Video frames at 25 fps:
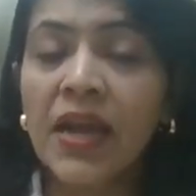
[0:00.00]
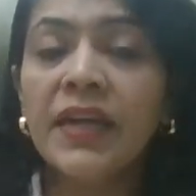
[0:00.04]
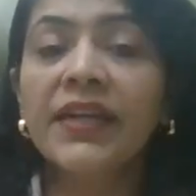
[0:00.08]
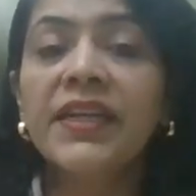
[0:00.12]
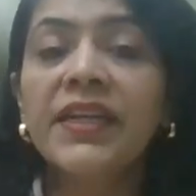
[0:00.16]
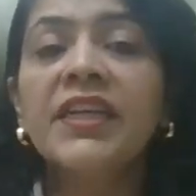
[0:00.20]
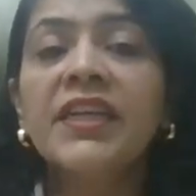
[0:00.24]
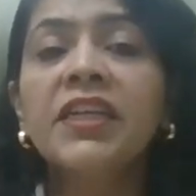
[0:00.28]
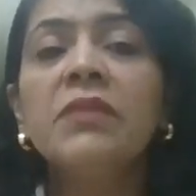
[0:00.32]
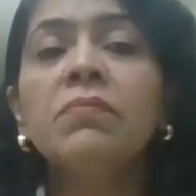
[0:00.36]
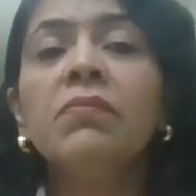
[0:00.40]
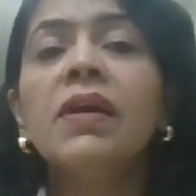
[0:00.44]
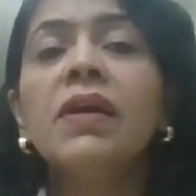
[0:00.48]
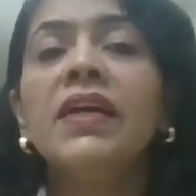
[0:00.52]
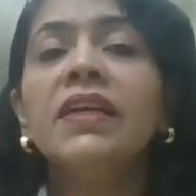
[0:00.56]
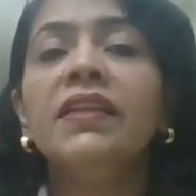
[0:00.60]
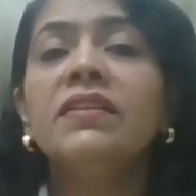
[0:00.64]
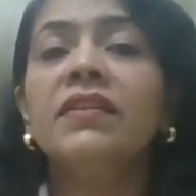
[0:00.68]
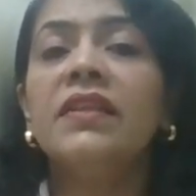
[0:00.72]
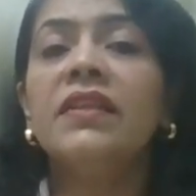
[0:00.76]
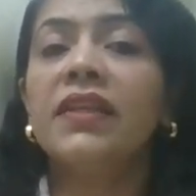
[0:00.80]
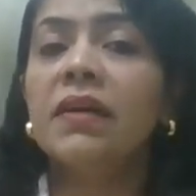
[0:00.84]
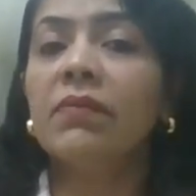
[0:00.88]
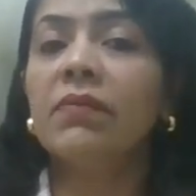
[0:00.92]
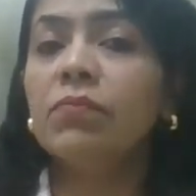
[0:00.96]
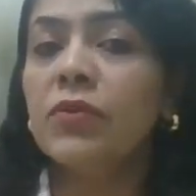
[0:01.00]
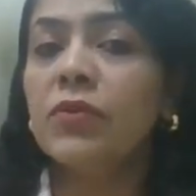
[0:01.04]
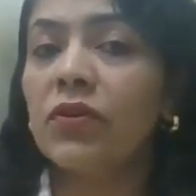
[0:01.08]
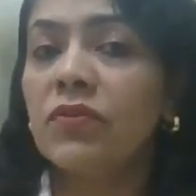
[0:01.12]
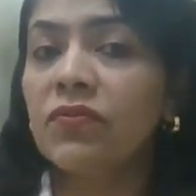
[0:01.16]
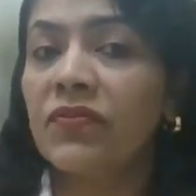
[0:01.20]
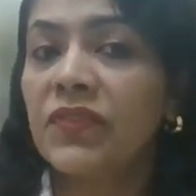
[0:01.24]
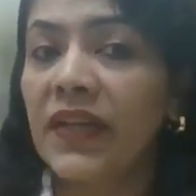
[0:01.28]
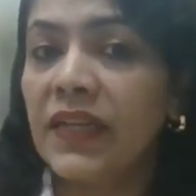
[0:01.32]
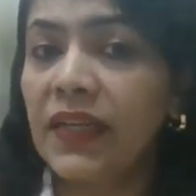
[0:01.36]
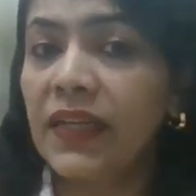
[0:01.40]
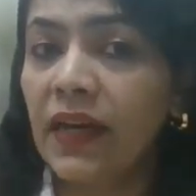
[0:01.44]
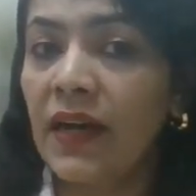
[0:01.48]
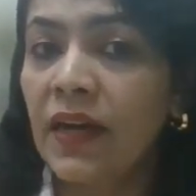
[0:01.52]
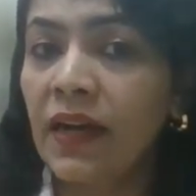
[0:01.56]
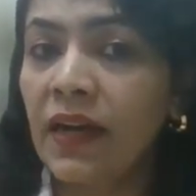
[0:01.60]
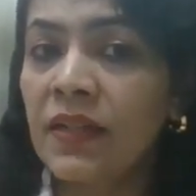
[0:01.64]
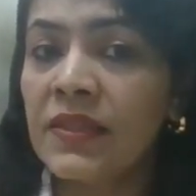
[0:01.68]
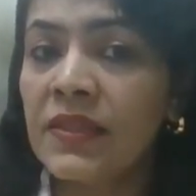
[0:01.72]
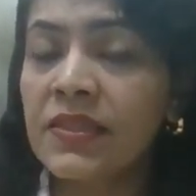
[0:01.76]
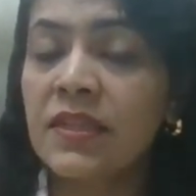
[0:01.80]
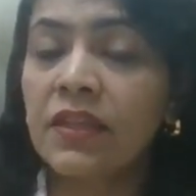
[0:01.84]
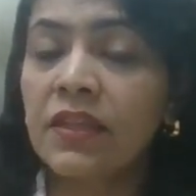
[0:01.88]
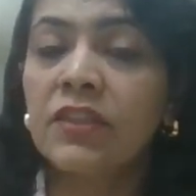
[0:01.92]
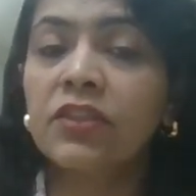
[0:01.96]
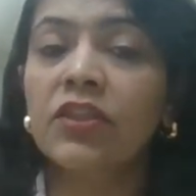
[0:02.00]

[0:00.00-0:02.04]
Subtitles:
determine the number of canals,